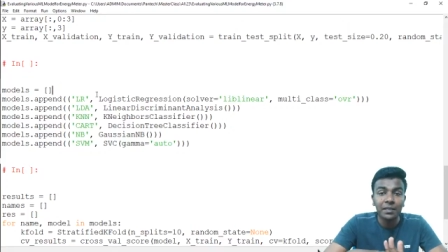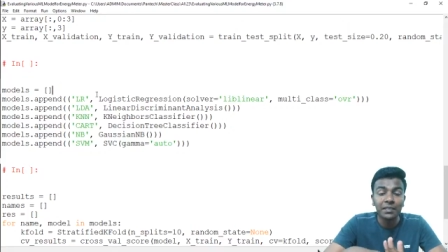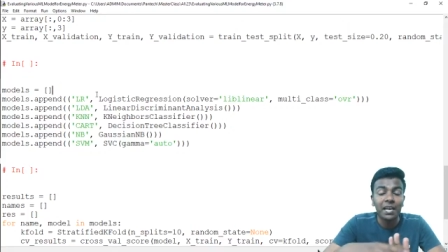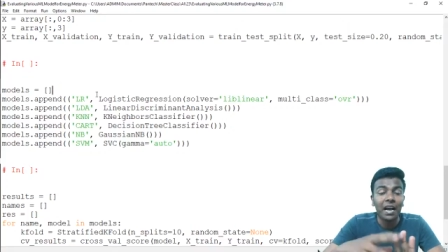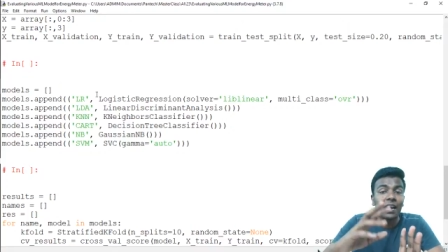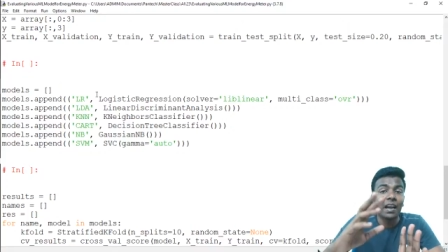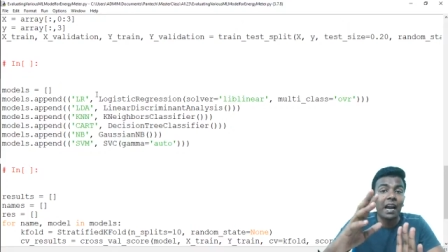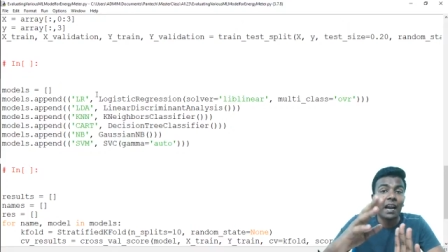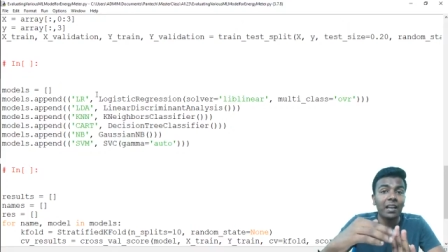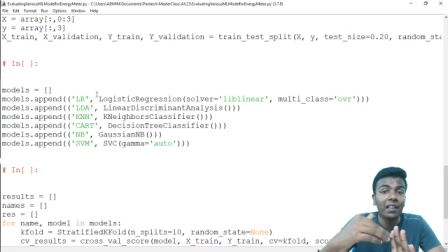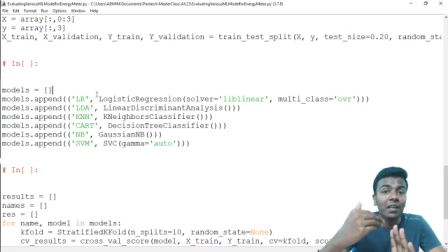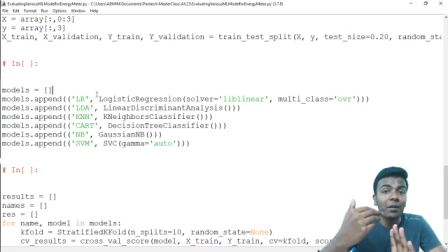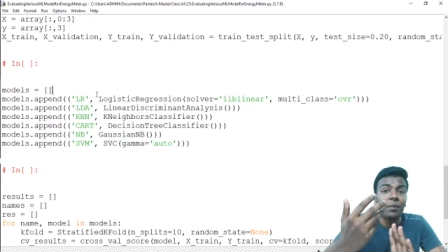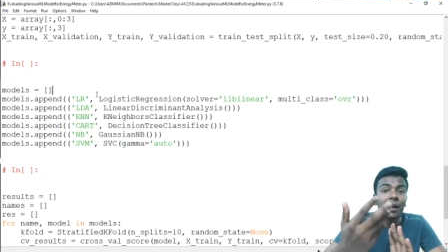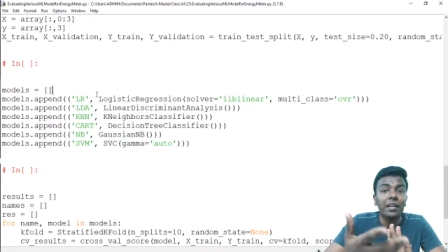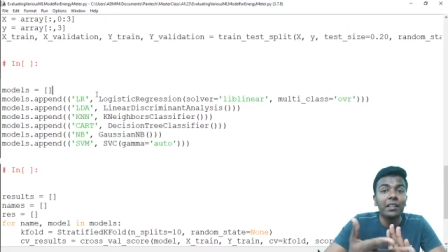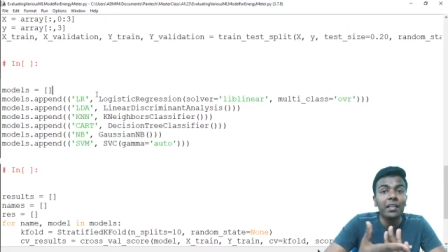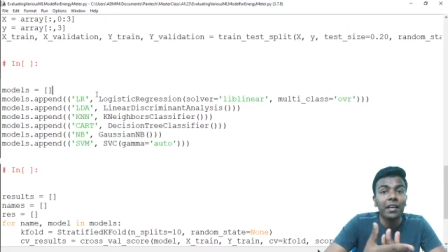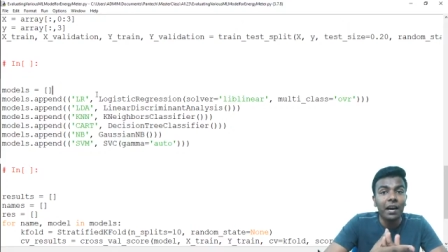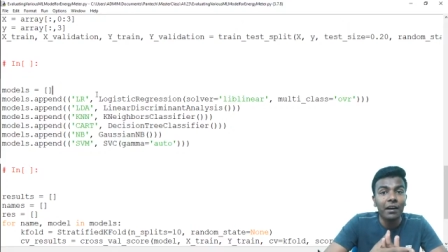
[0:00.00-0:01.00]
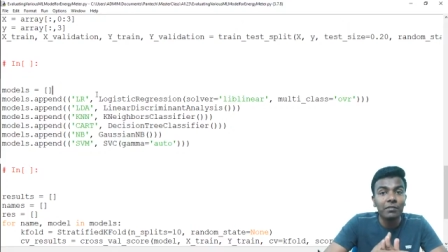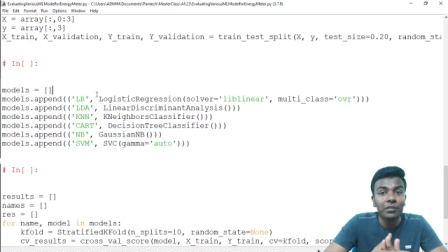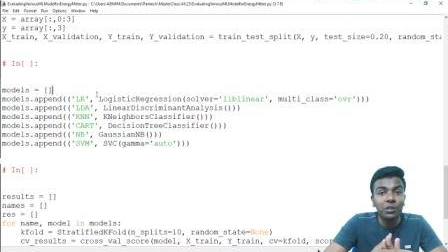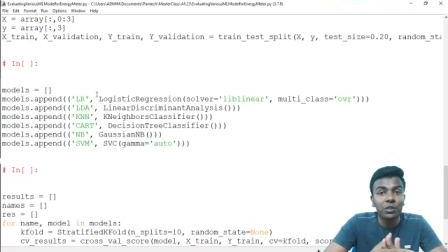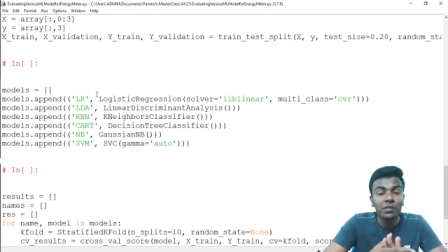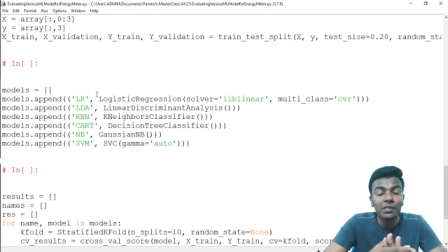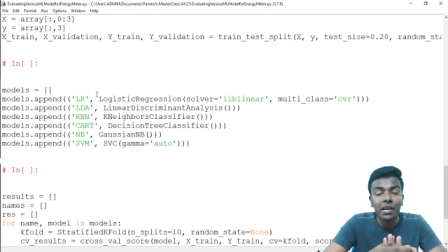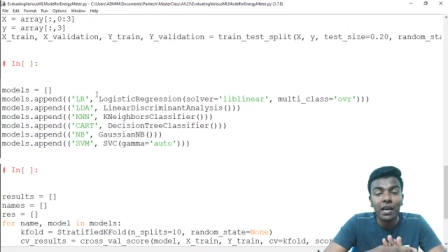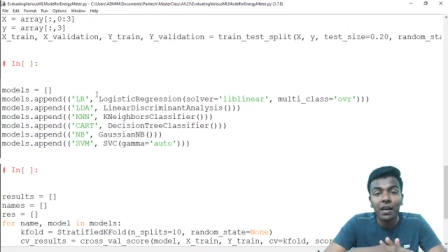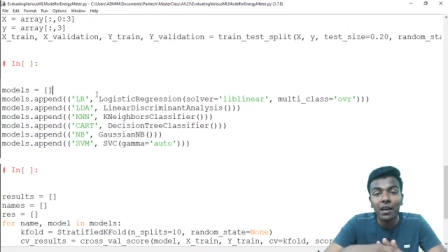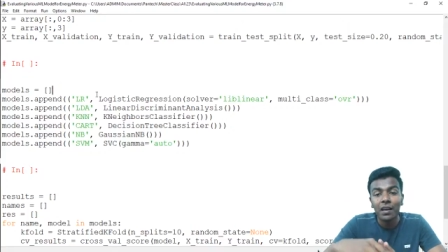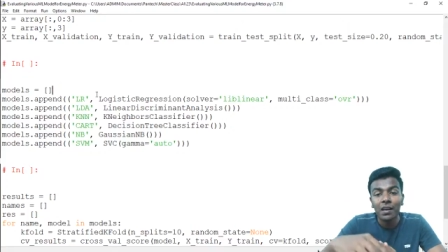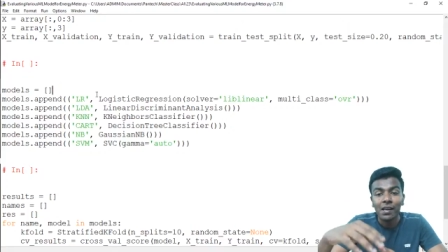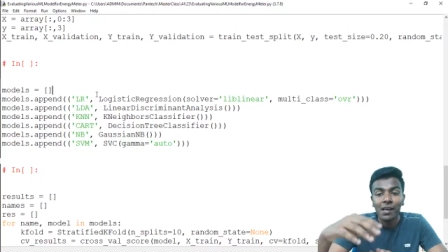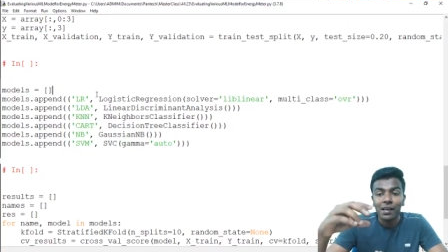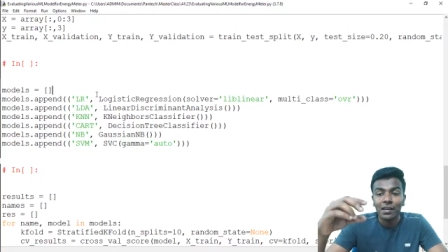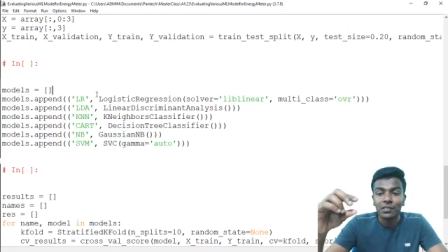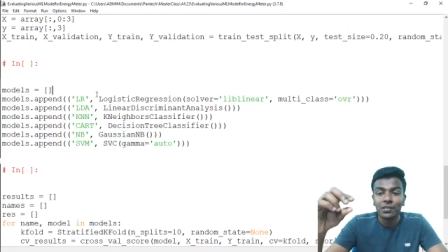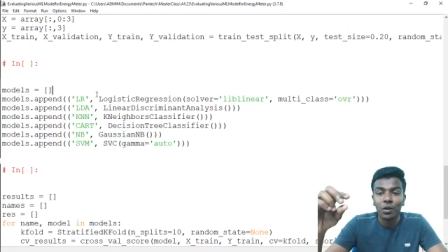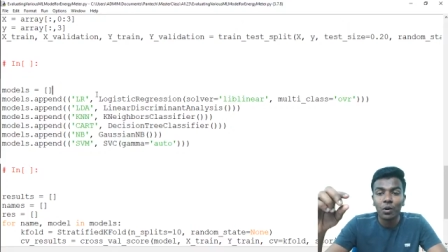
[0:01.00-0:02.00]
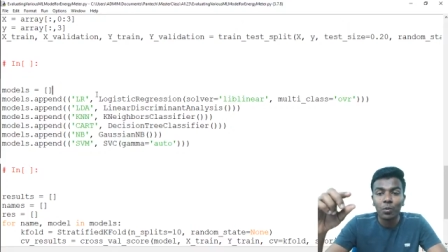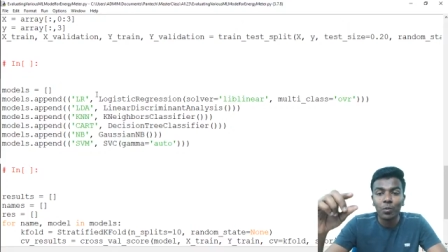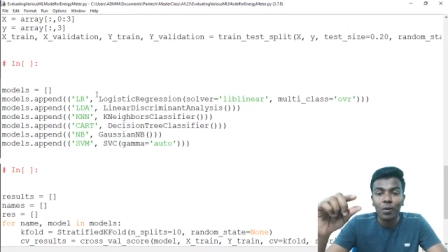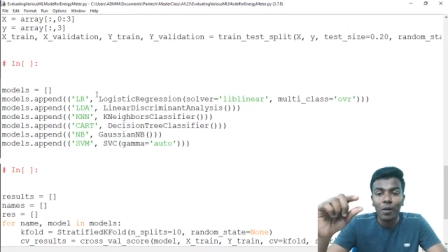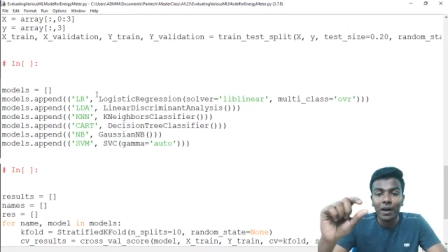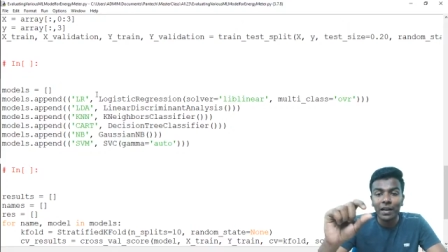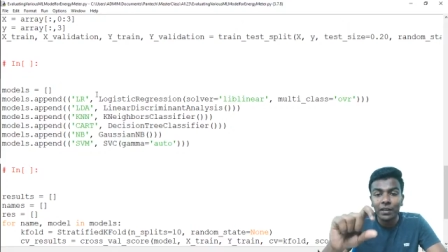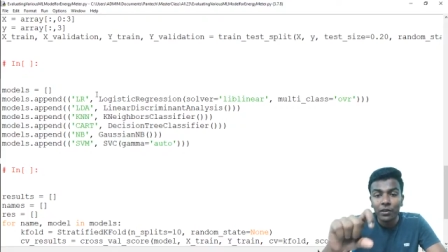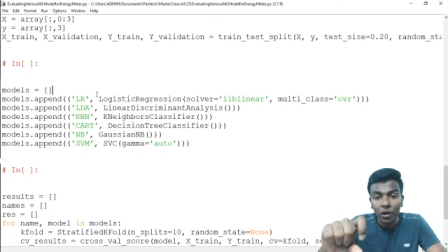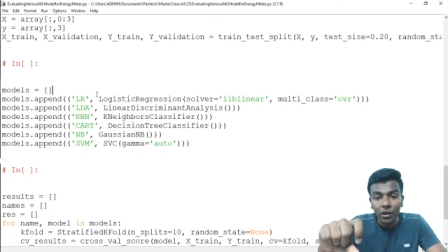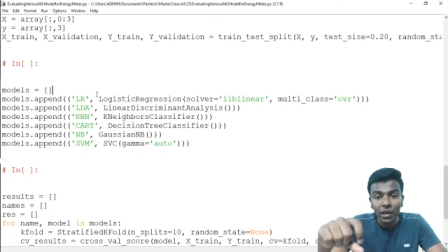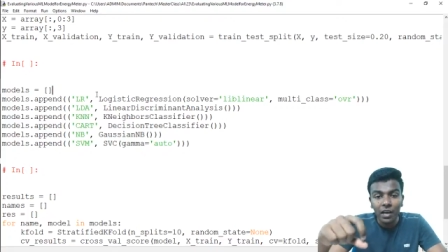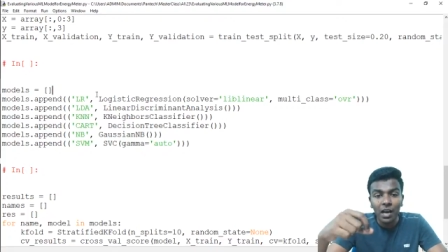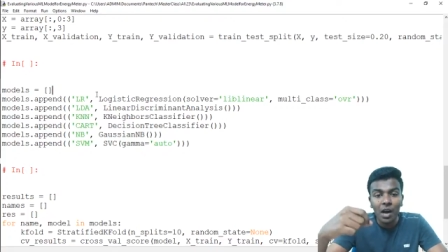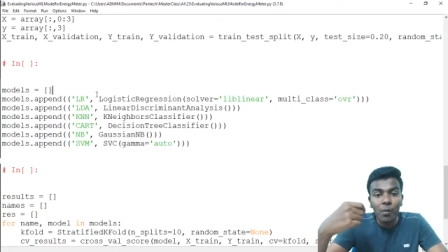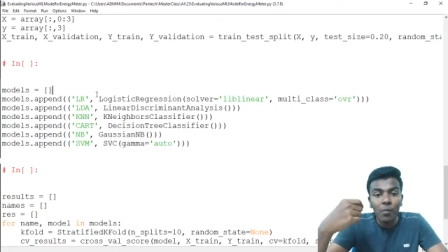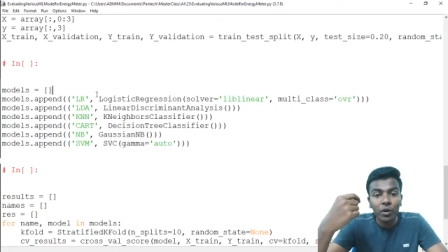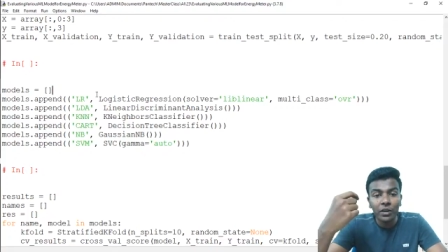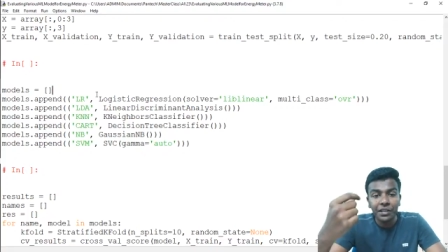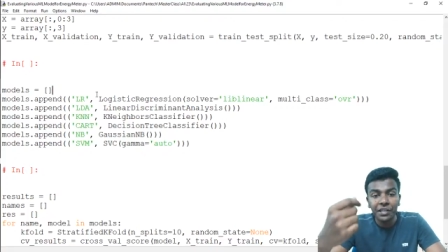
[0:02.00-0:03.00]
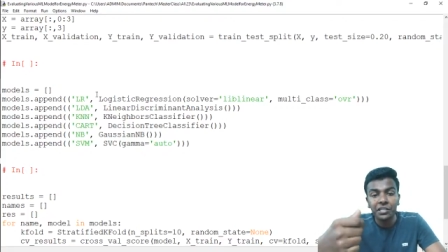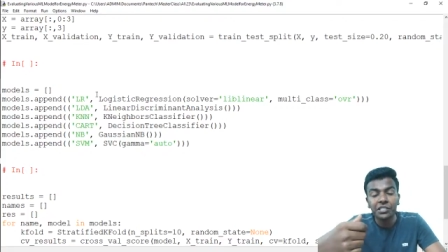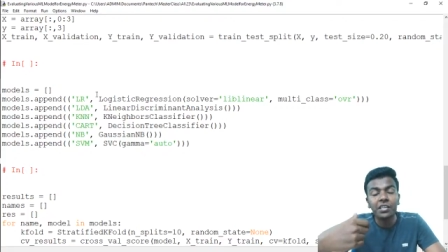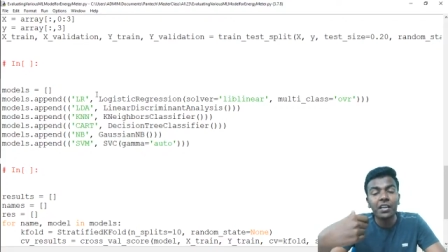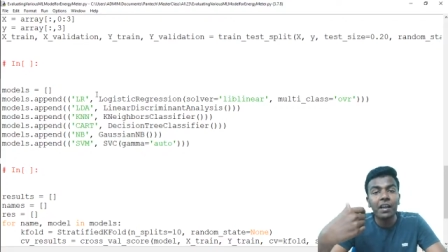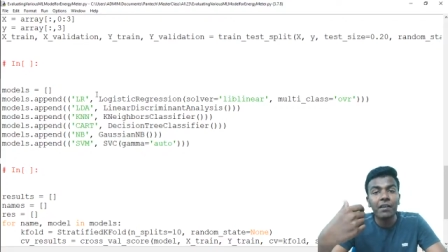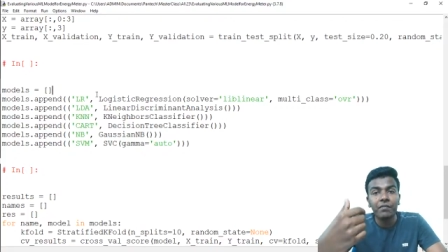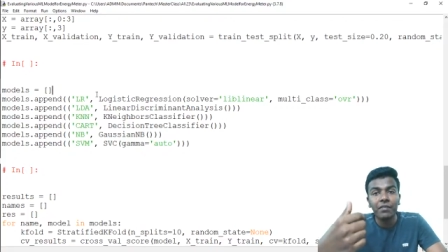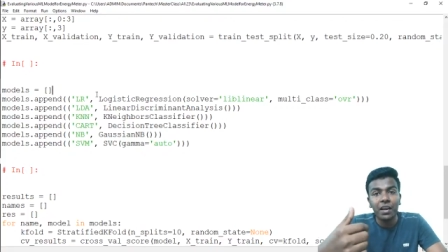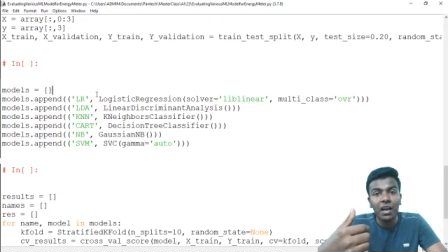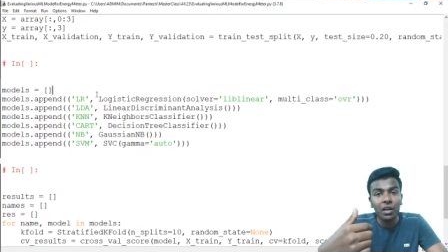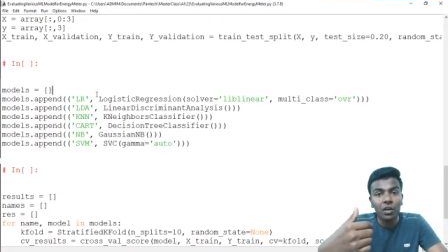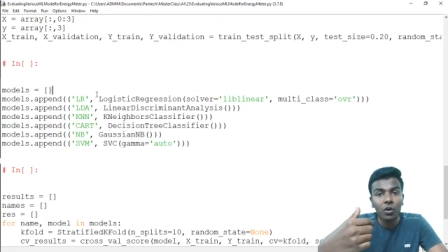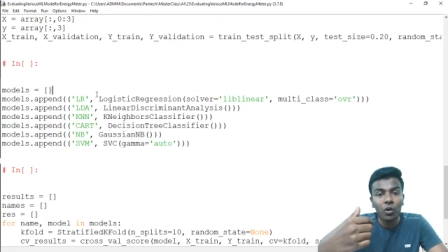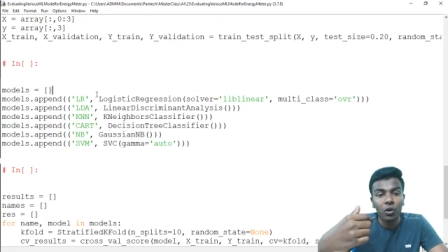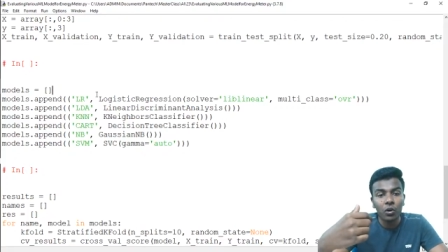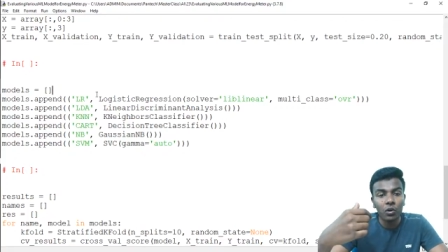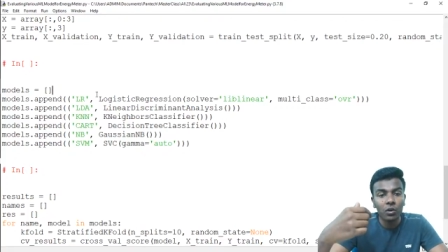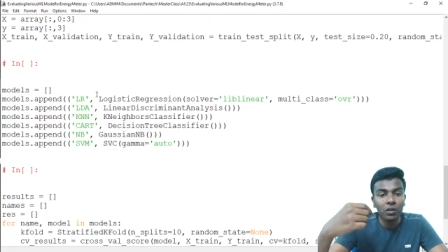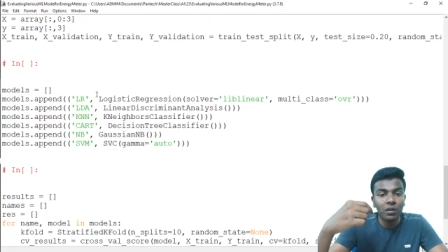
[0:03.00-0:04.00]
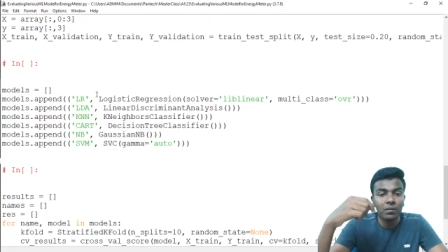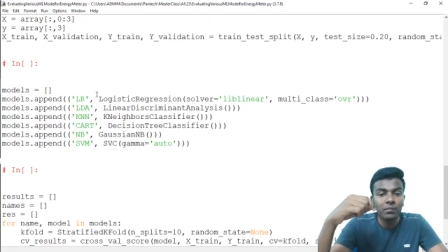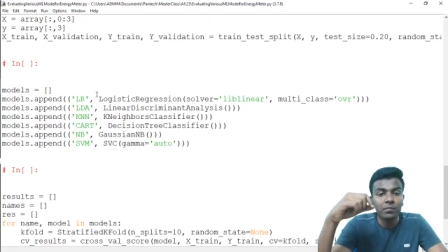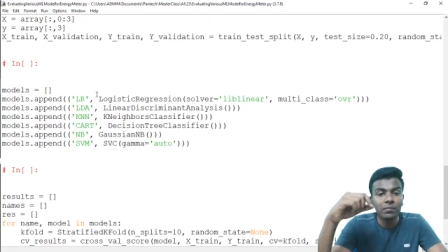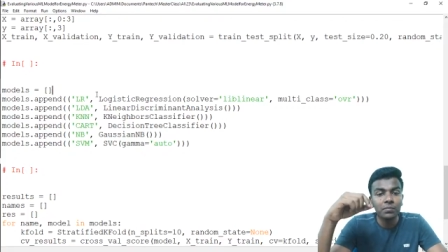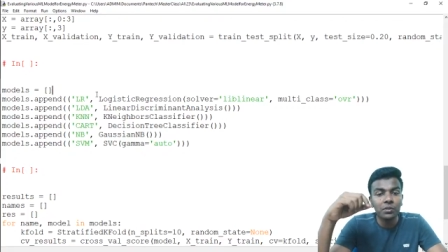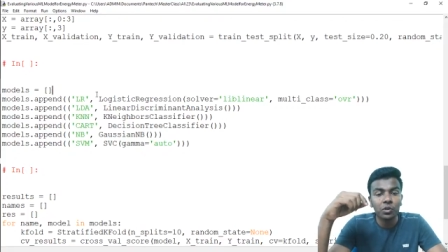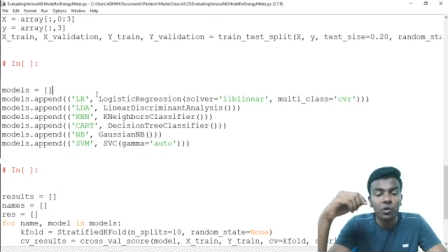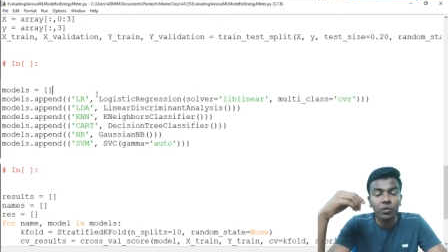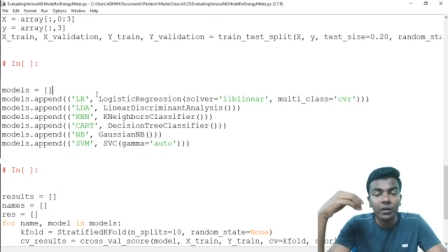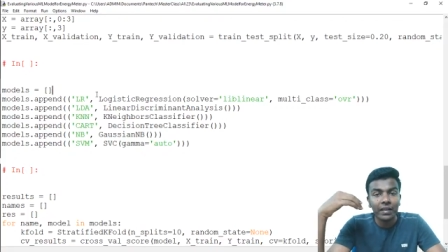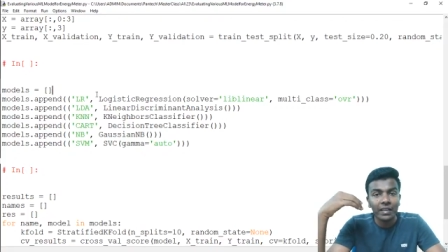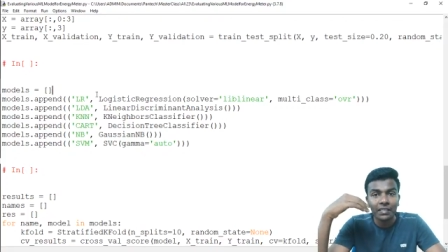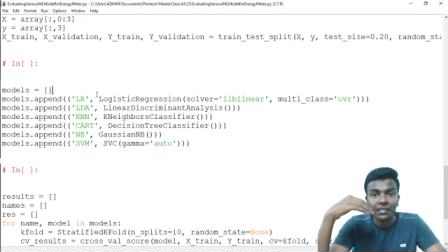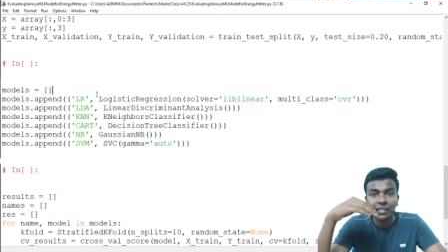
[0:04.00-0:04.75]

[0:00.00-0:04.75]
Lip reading: And another main thing I wish to say, so while talking about each and every algorithm, so it is